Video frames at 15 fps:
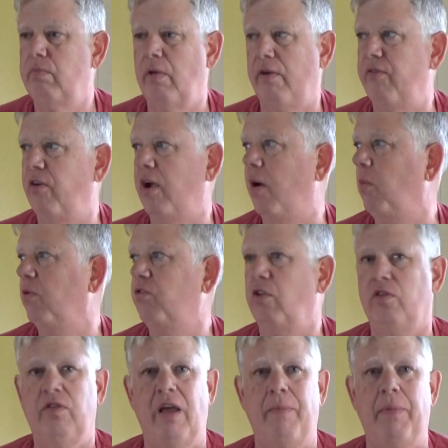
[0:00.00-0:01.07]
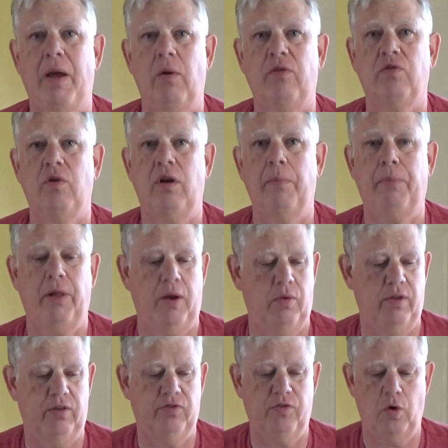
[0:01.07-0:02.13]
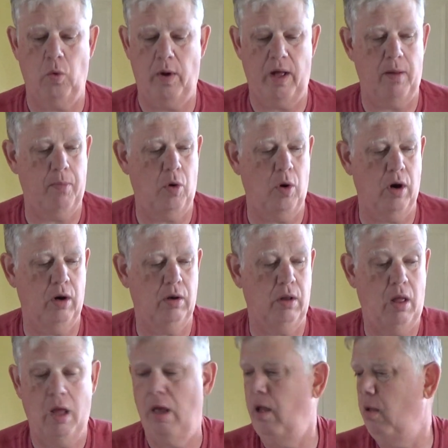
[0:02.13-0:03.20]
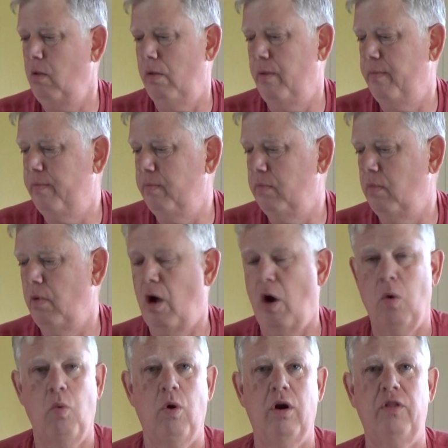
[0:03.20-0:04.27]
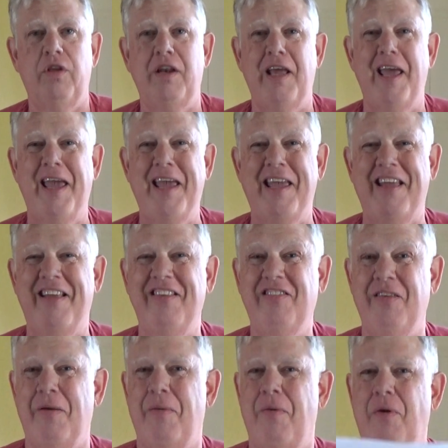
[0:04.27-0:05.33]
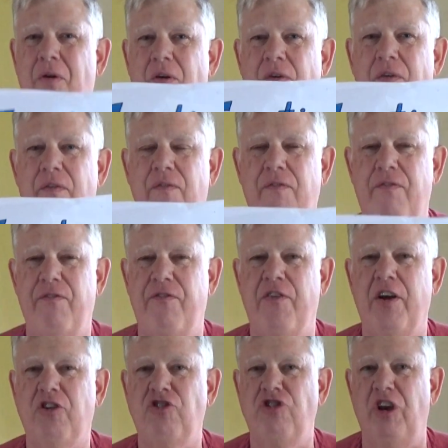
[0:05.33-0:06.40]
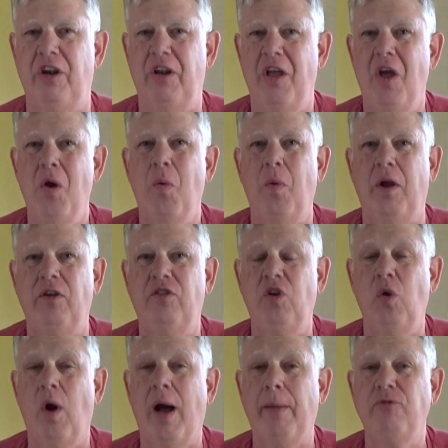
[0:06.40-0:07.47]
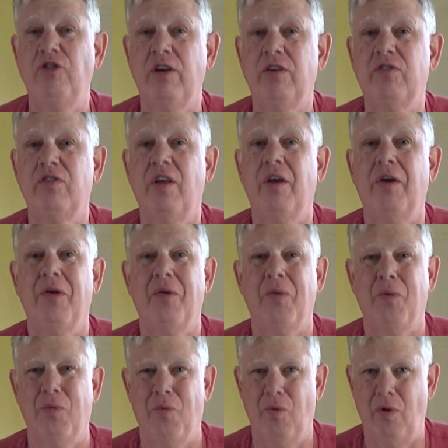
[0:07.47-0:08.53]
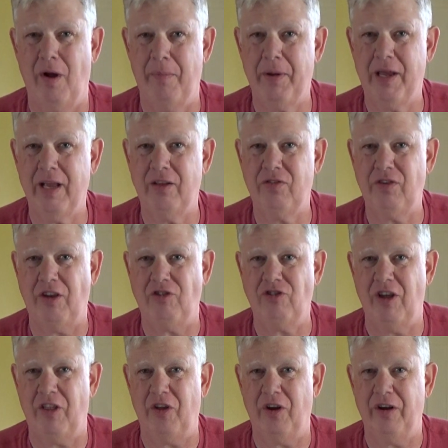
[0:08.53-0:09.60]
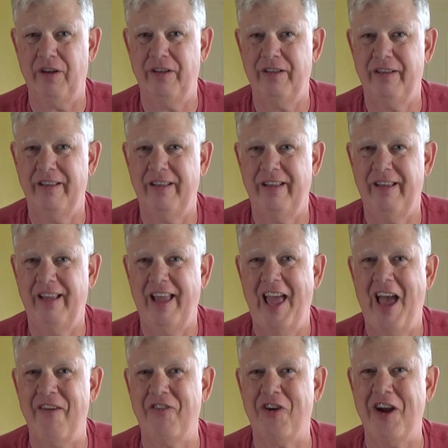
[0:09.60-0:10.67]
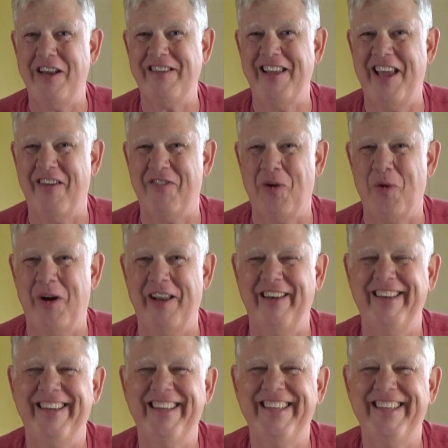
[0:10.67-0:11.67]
I forgot we're still taping. I was going to play with this for a while more. Our word of the day is friction, when two objects rub against each other. Have a great day, everyone.